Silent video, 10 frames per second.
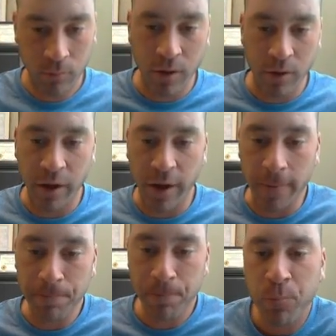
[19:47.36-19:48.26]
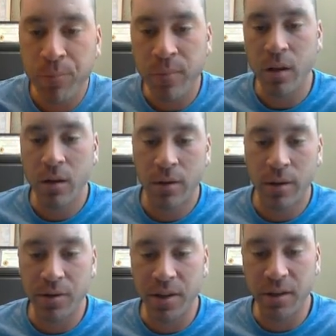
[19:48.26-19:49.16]
Okay.
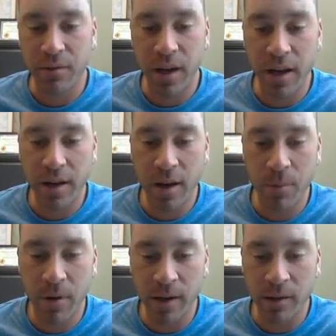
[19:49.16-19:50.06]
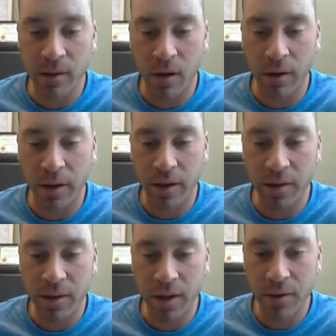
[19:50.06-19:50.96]
There's the EVA number next to all the
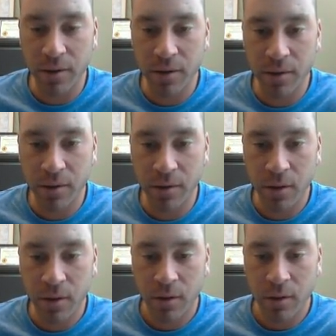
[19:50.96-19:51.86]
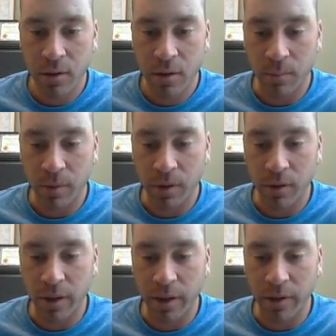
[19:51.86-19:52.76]
extensions. I'm going to
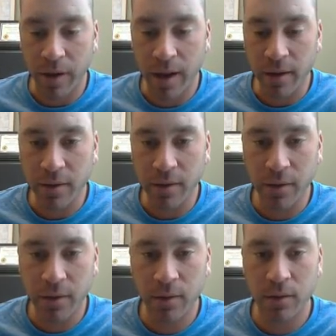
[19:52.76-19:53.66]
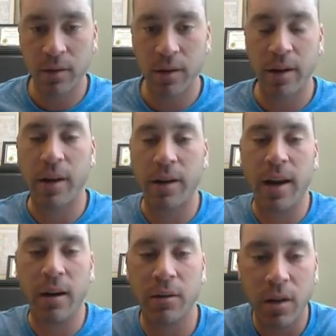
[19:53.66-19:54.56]
click Next, and
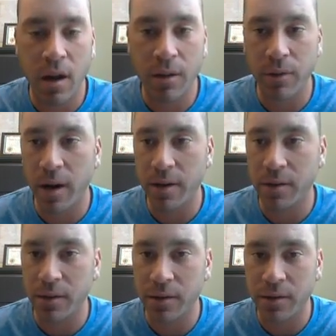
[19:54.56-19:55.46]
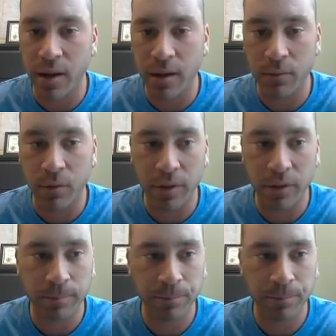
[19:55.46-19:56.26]
now it's authorizing the software.